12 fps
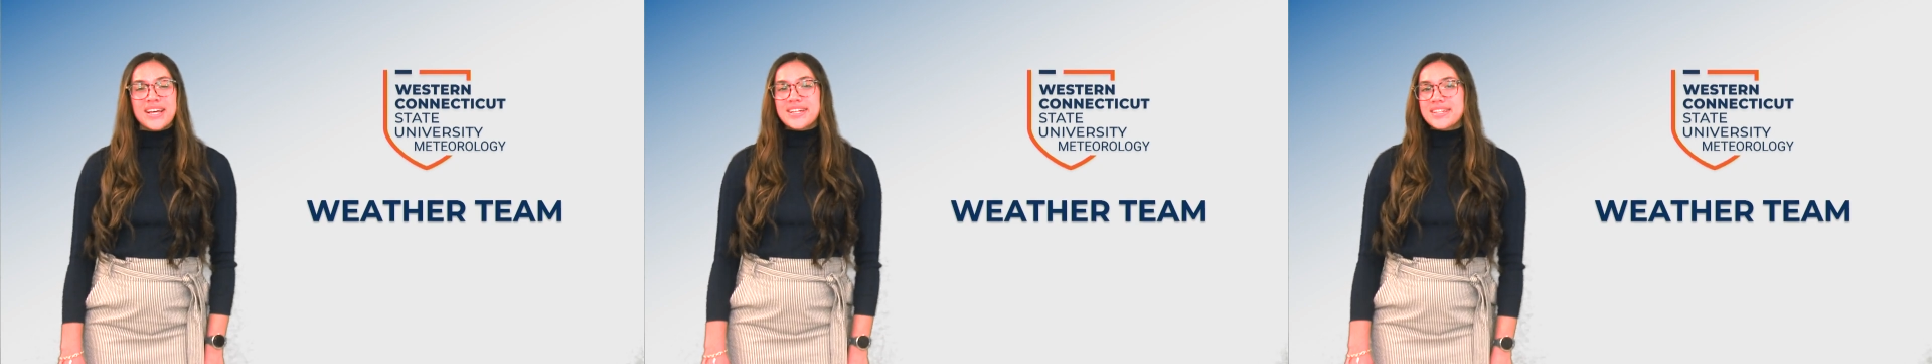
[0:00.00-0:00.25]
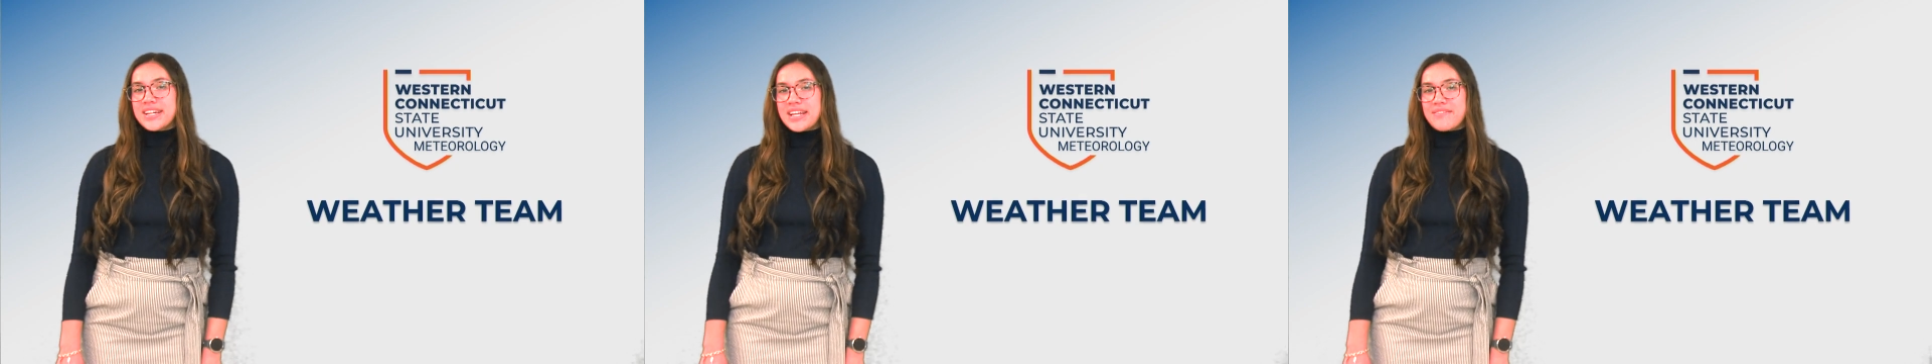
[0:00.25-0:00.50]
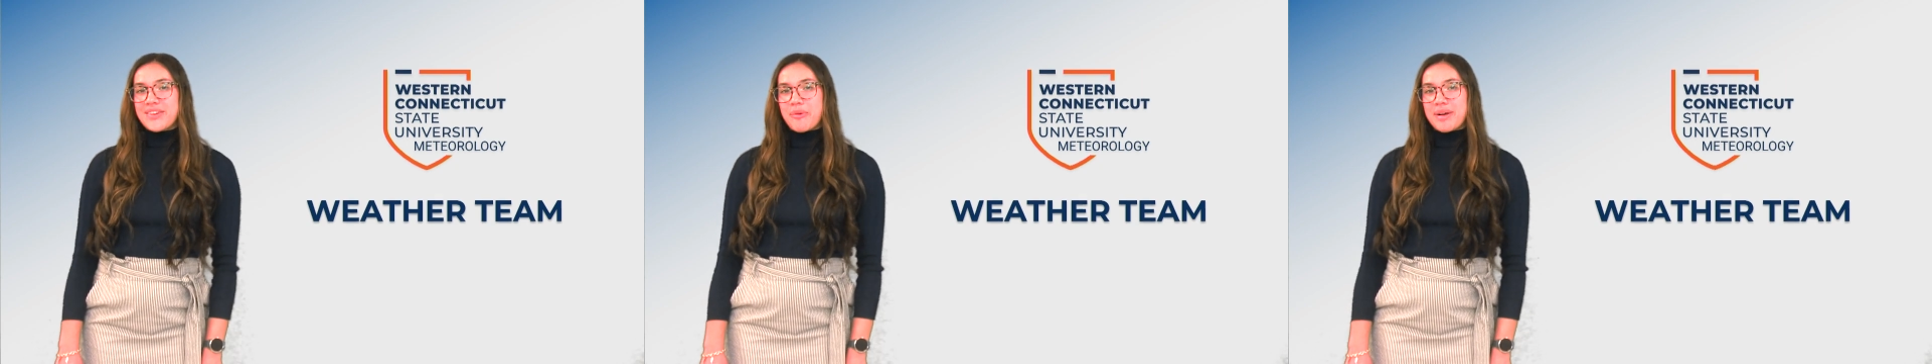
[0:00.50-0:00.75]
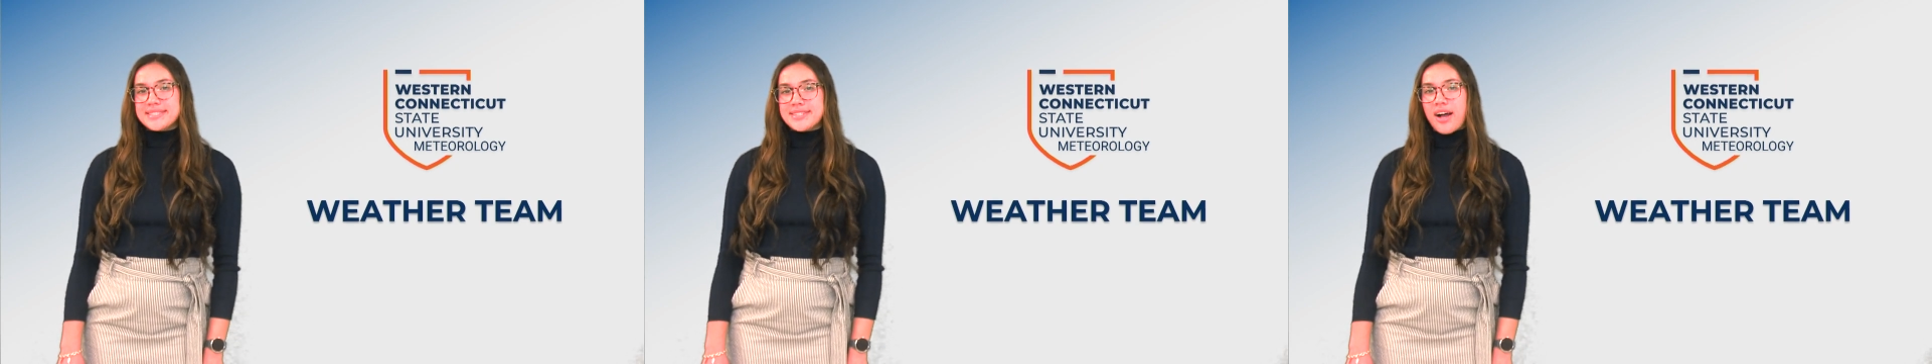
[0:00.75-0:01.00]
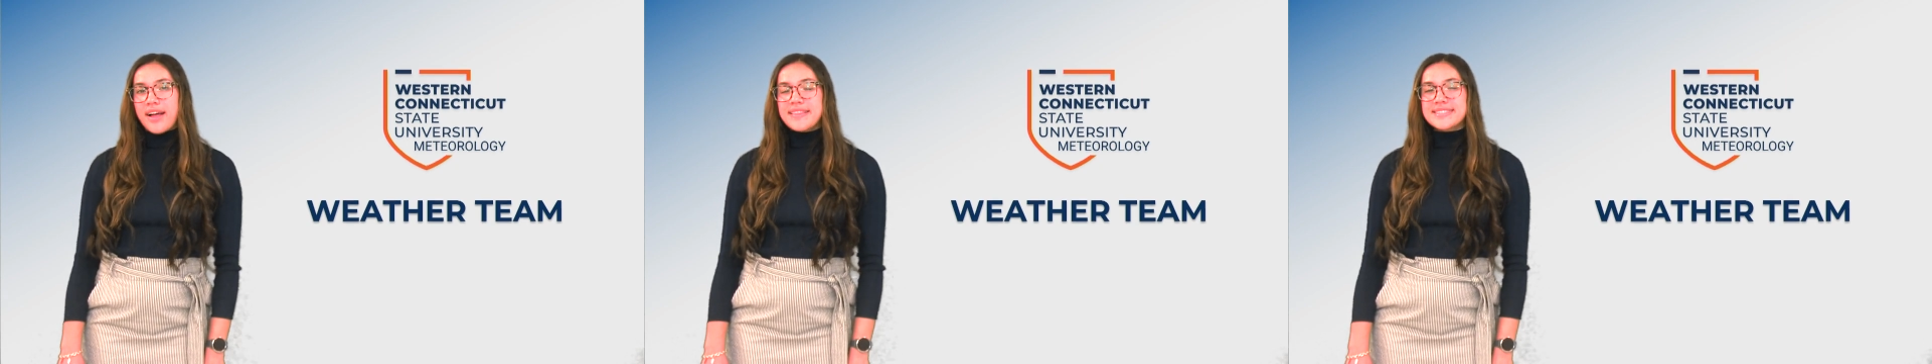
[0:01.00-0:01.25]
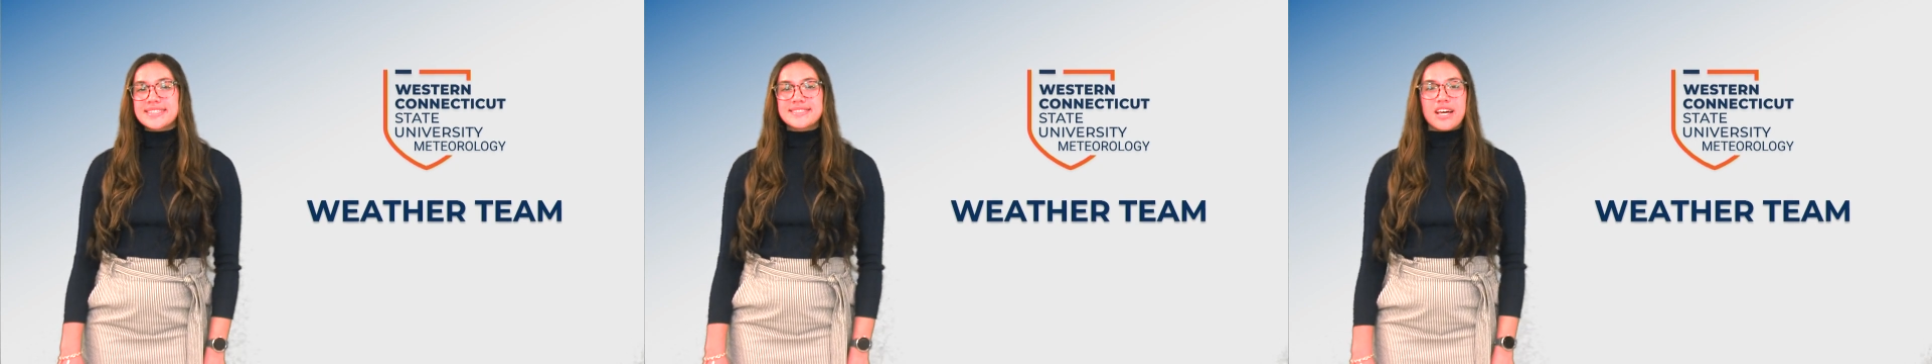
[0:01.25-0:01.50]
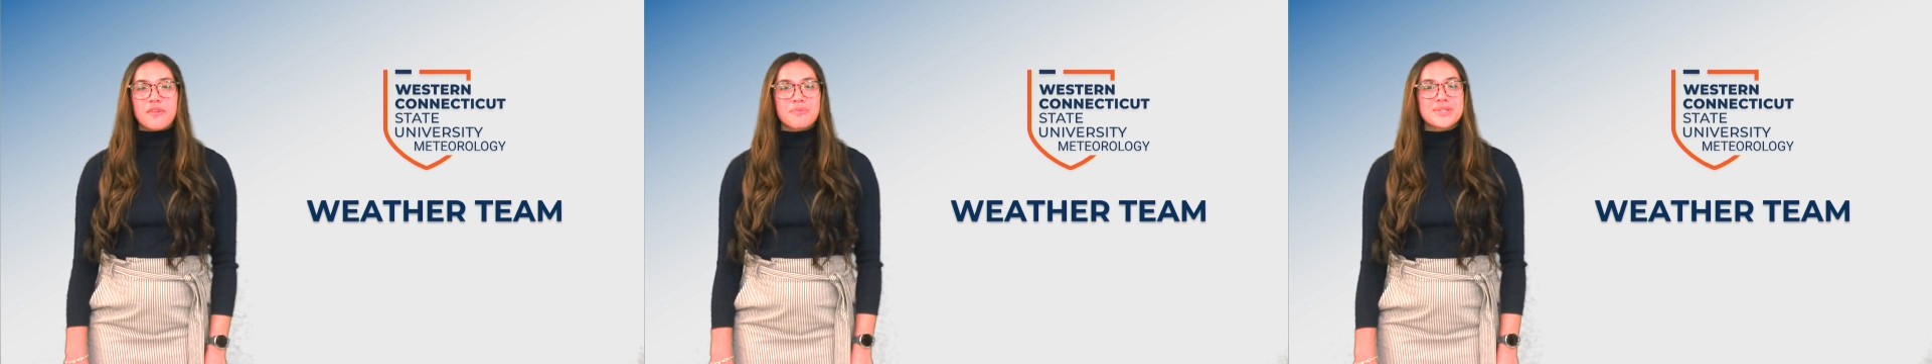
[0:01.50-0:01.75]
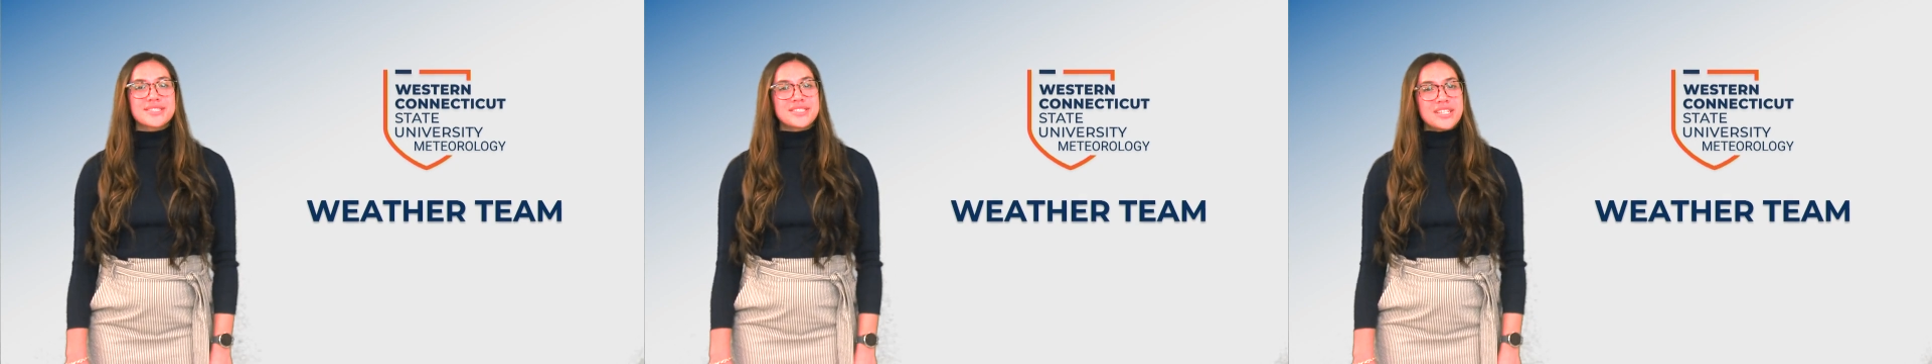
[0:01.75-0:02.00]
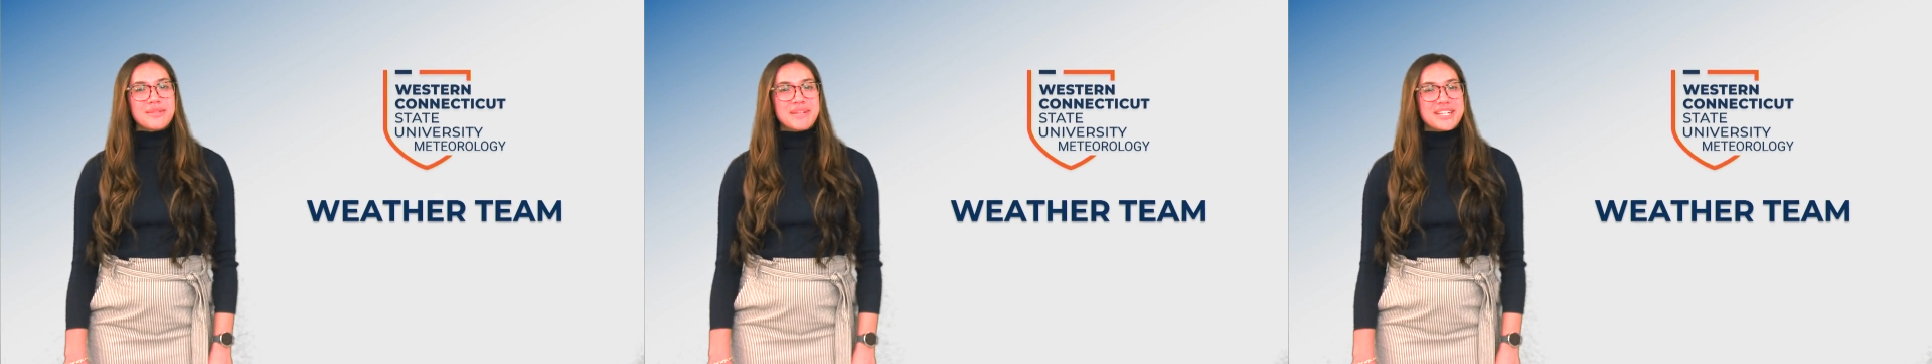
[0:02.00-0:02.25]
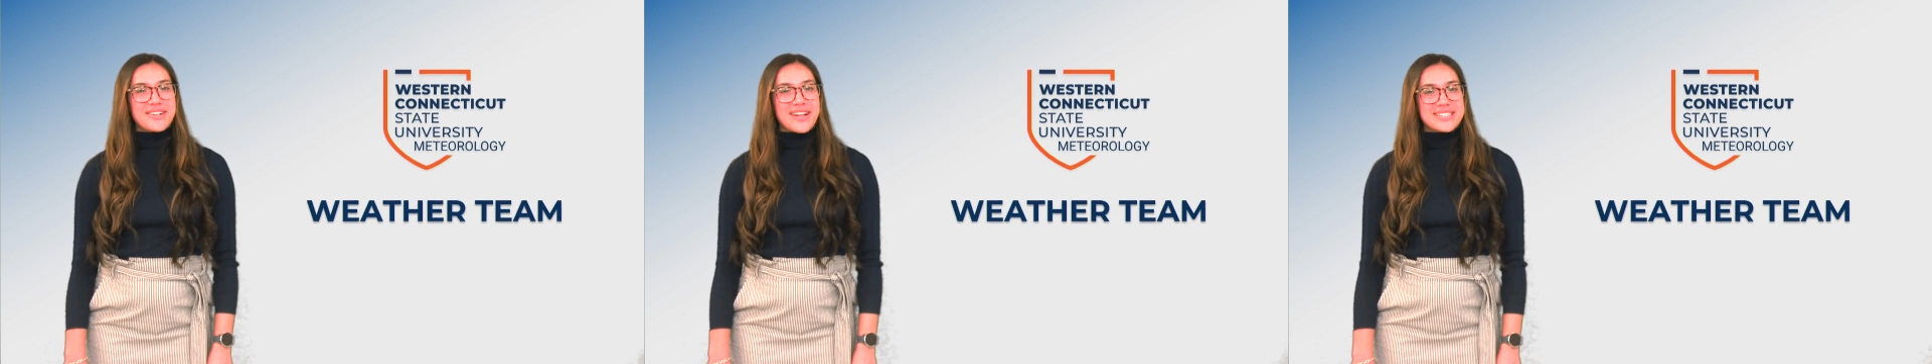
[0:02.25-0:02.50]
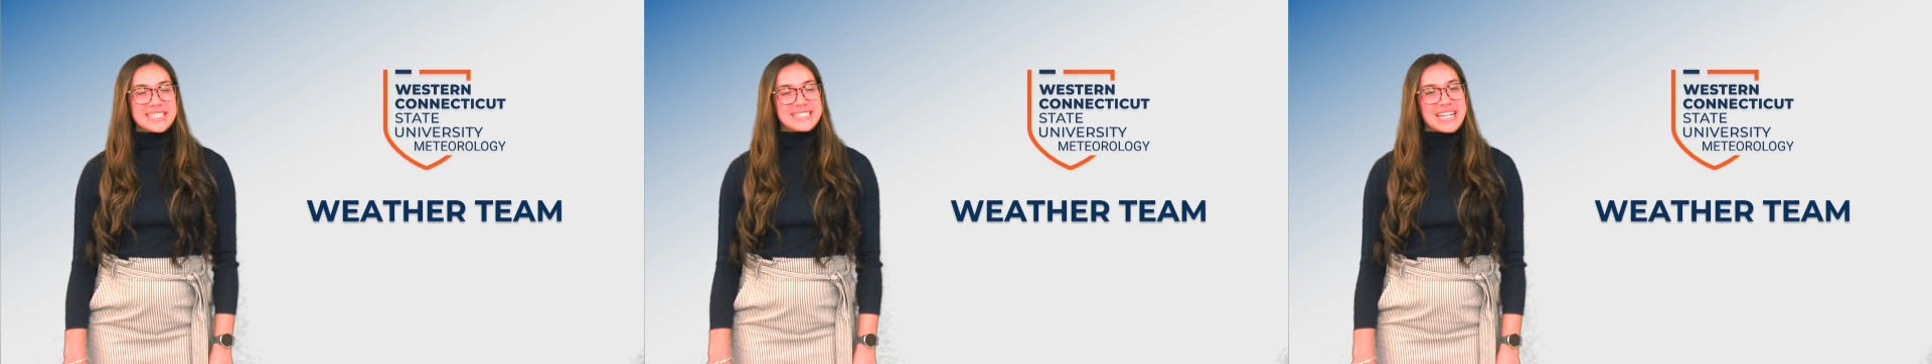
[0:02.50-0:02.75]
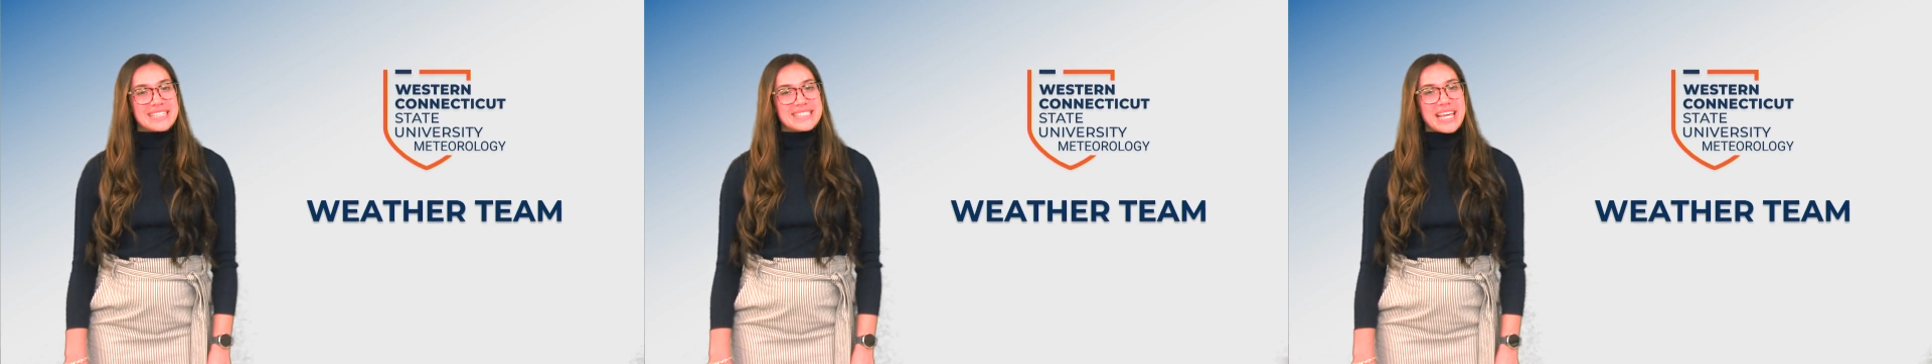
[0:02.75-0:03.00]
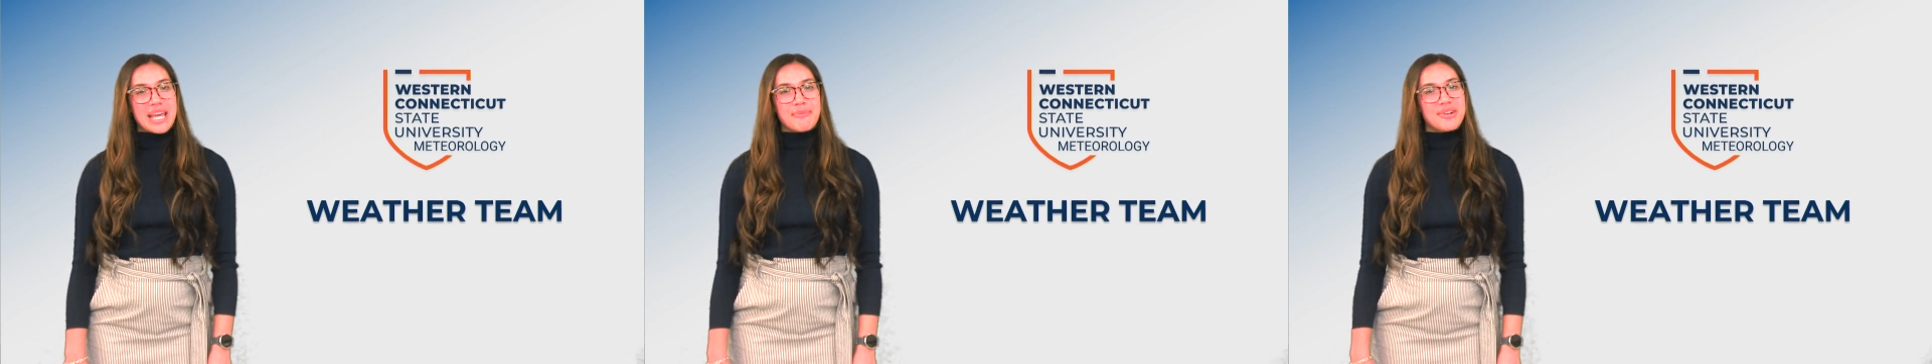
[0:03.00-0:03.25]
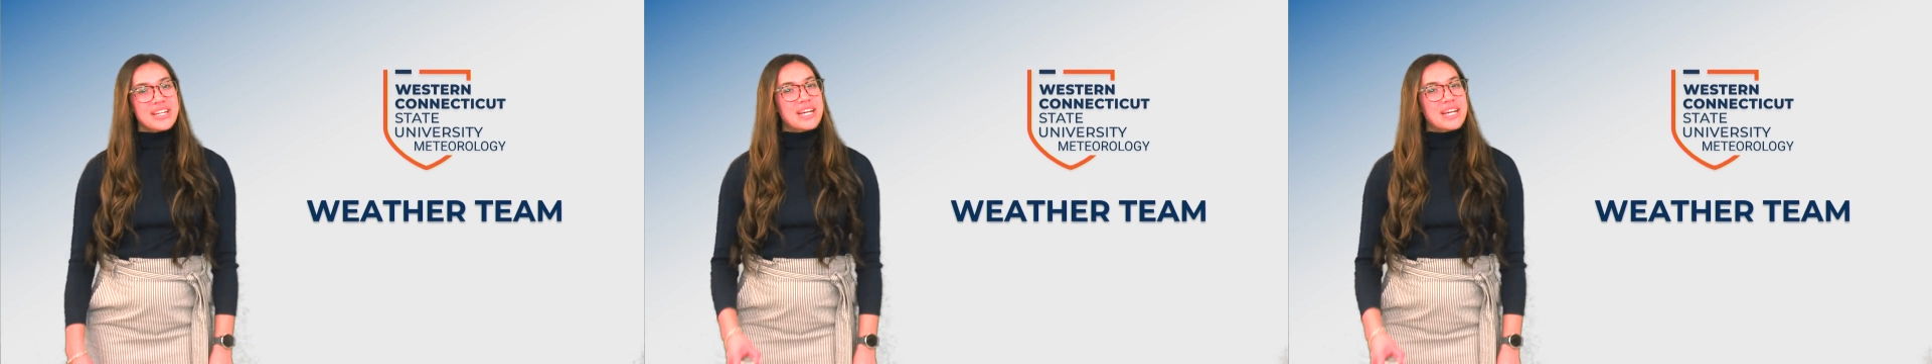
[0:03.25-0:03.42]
Good evening, WestConn. This is sophomore student meteorologist Jazzy Hamer